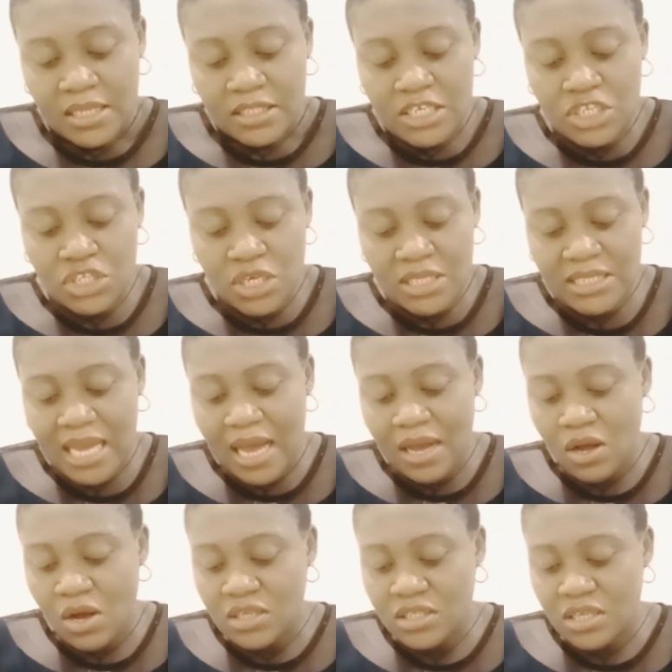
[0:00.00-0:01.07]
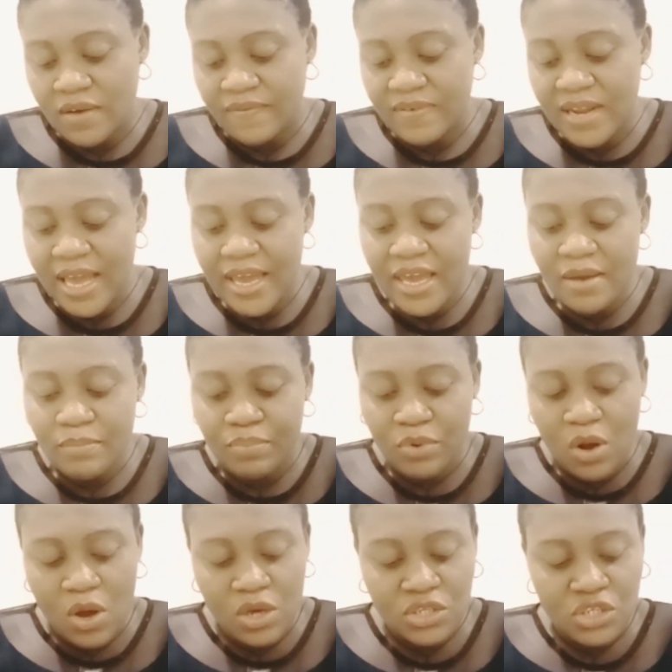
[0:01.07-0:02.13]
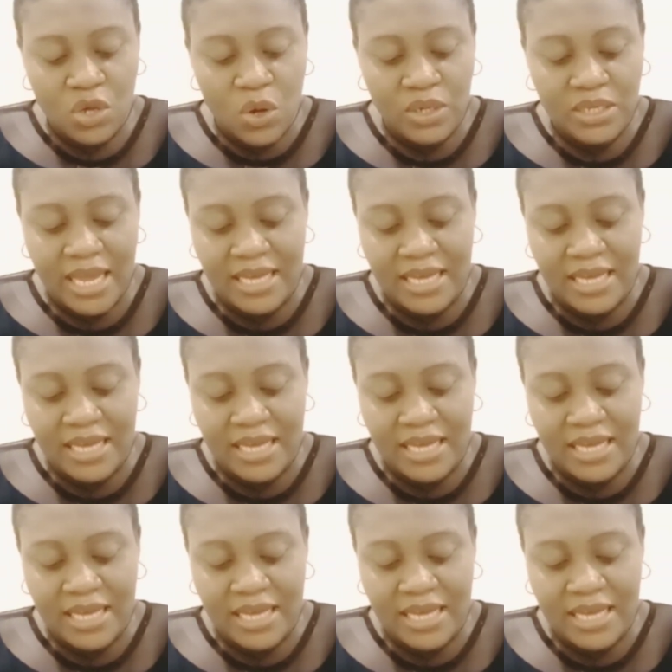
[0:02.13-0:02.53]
The total cost of laying blocks on the